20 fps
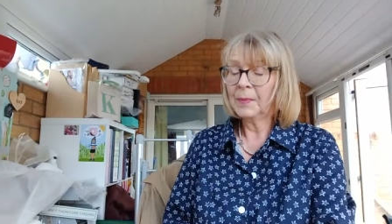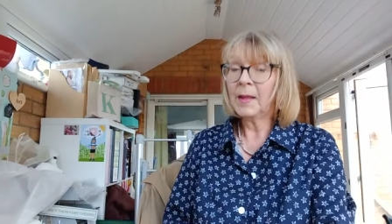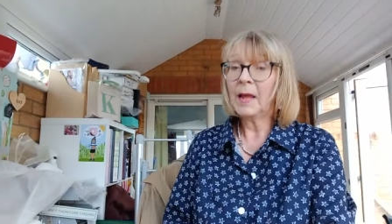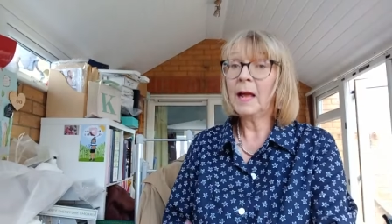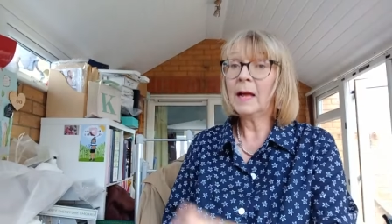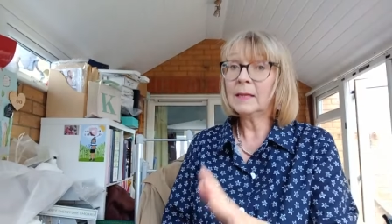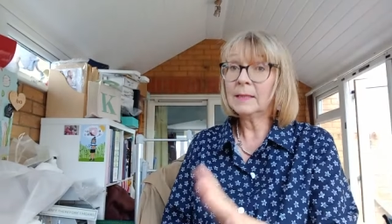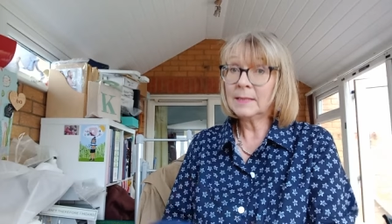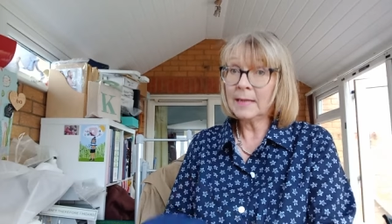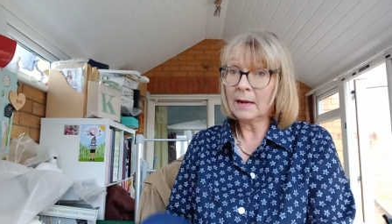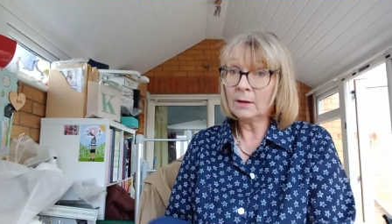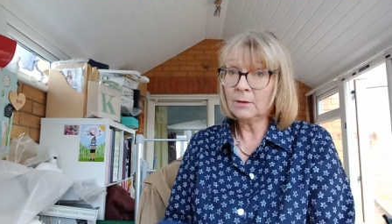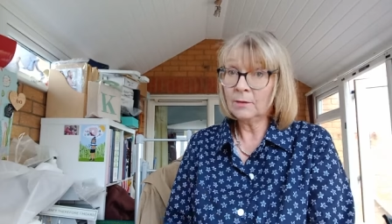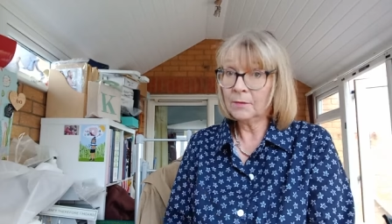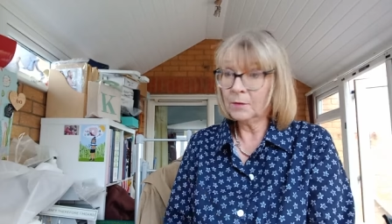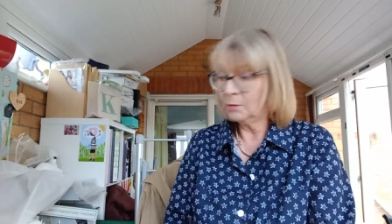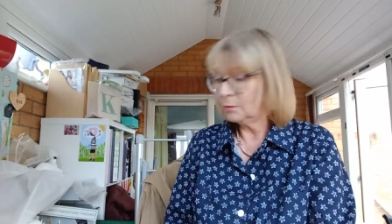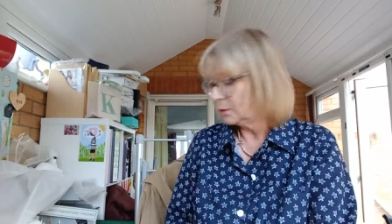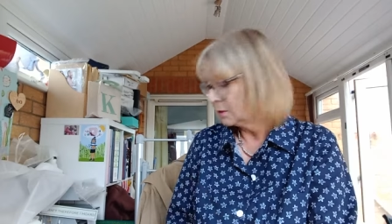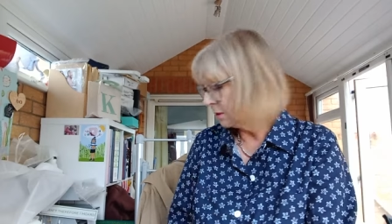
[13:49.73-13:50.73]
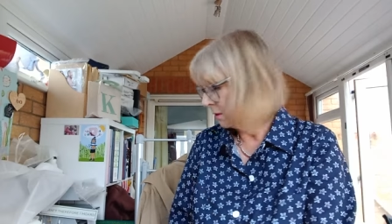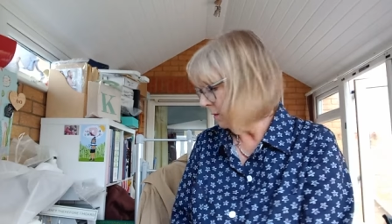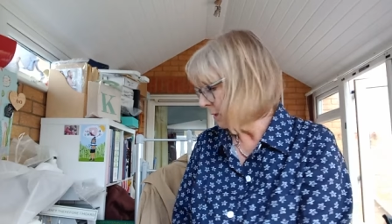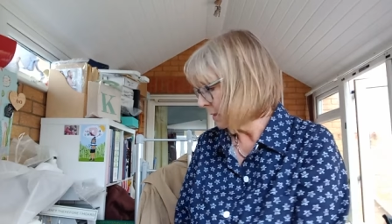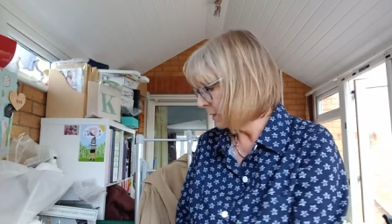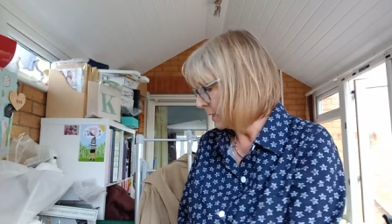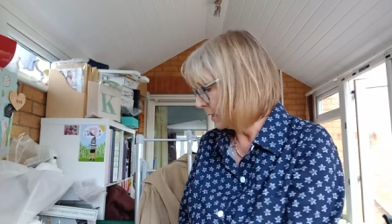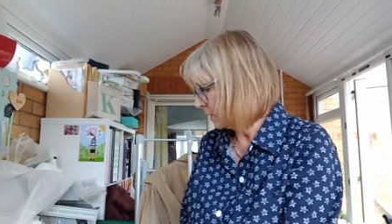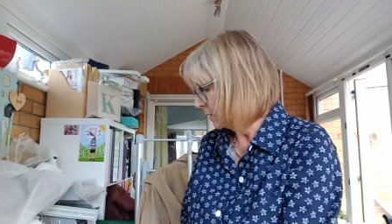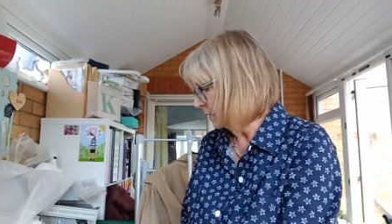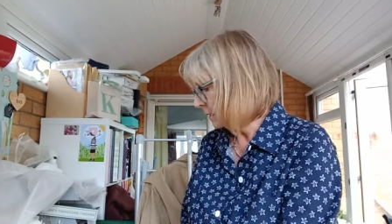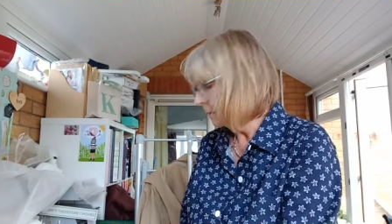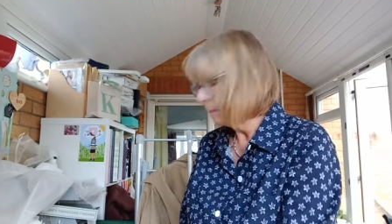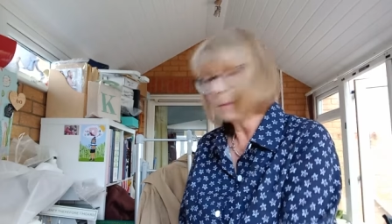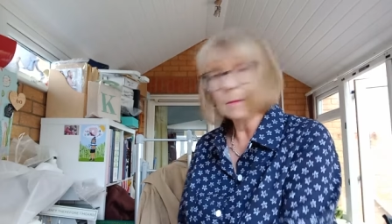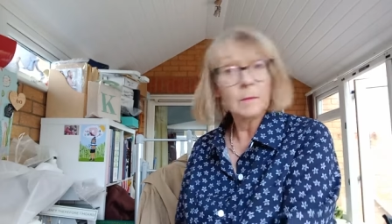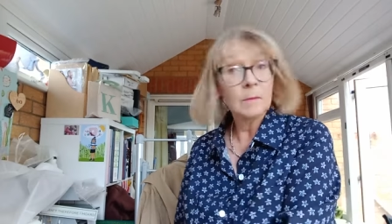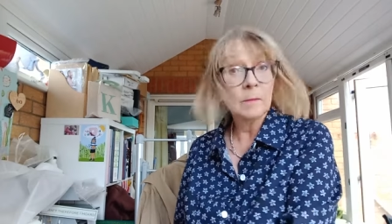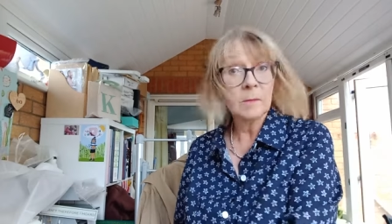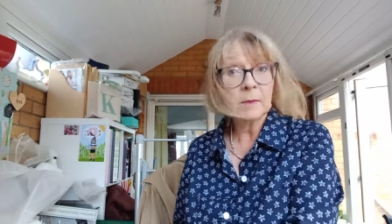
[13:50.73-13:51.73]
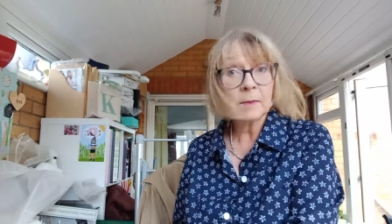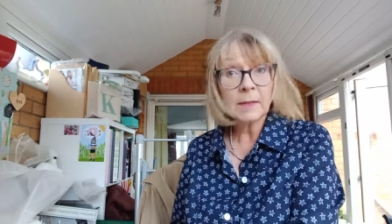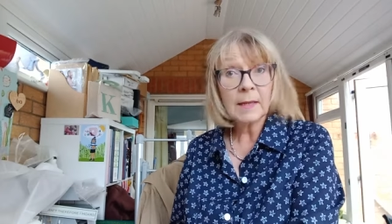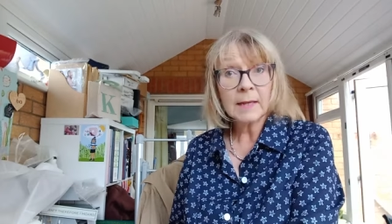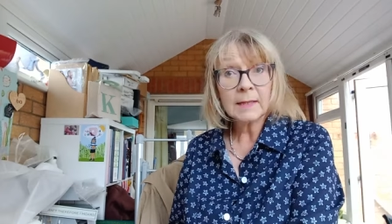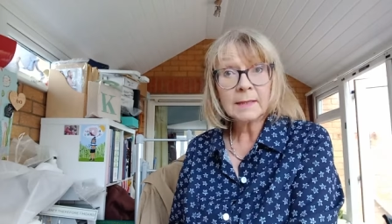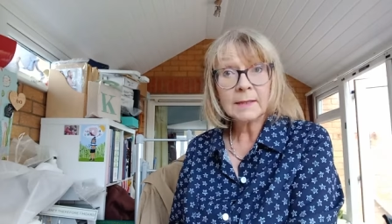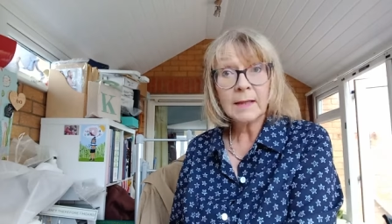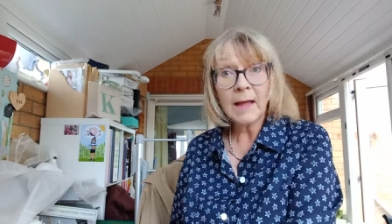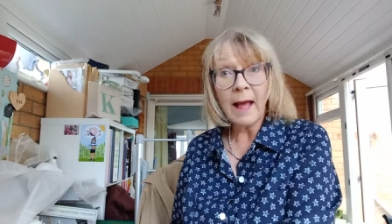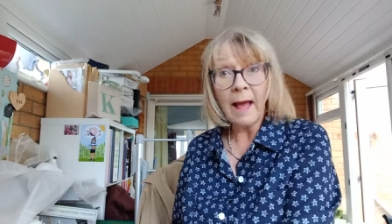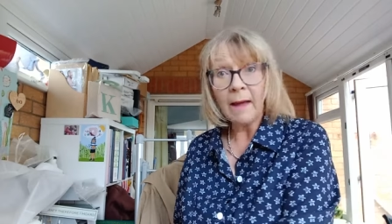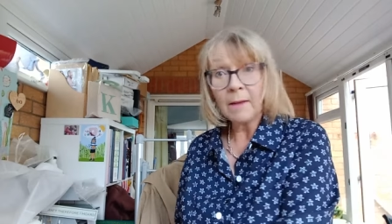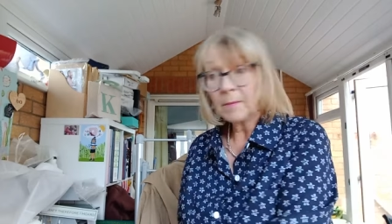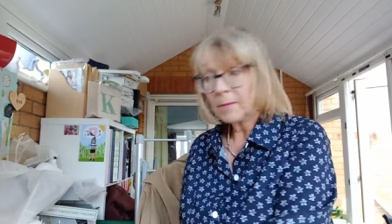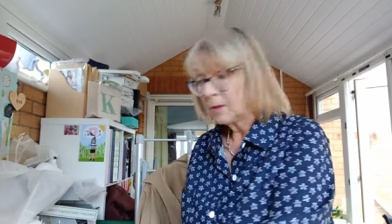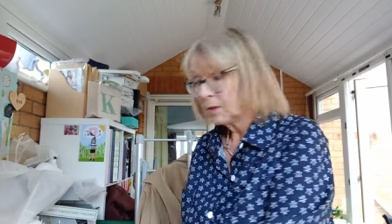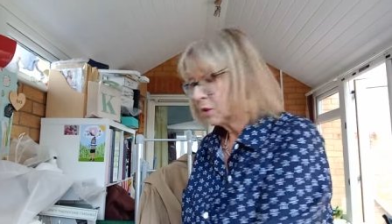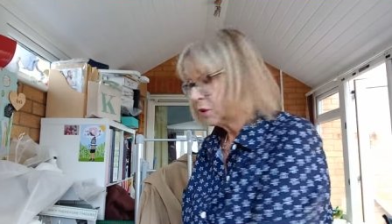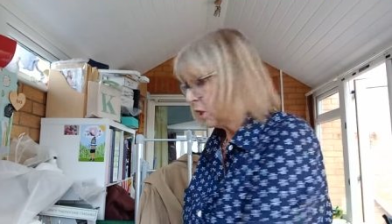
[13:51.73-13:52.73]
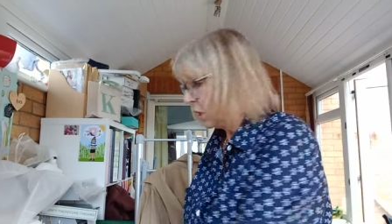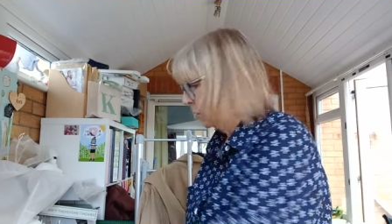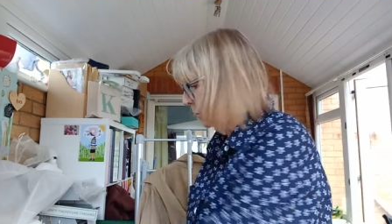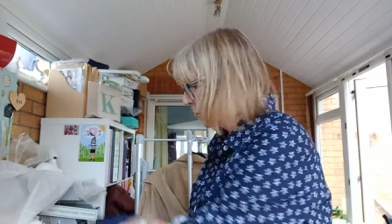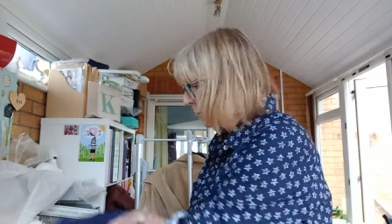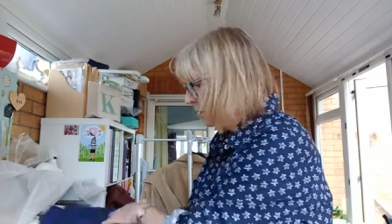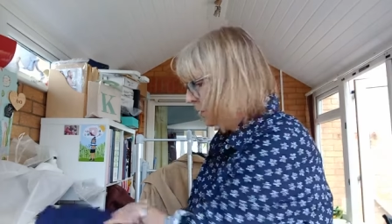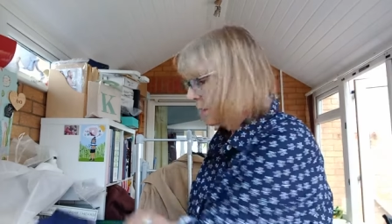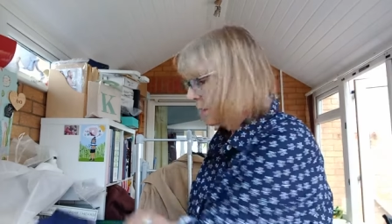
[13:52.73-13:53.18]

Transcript: and down a few sizes. So that's that. So